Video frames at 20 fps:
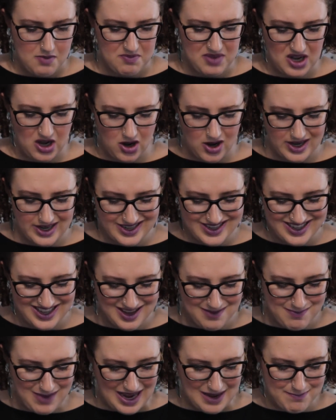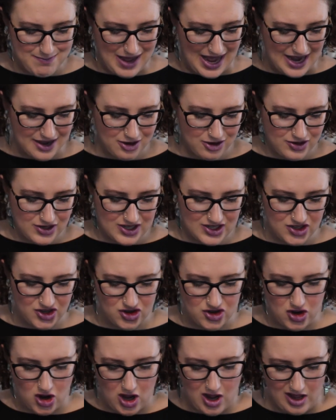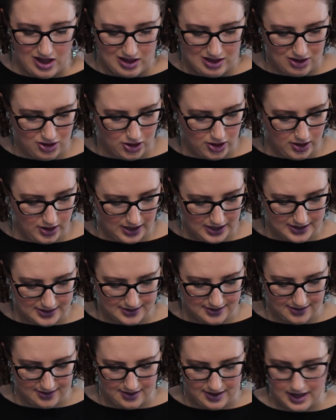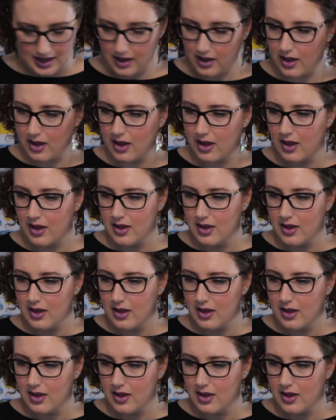but honestly, my batter does not look as thick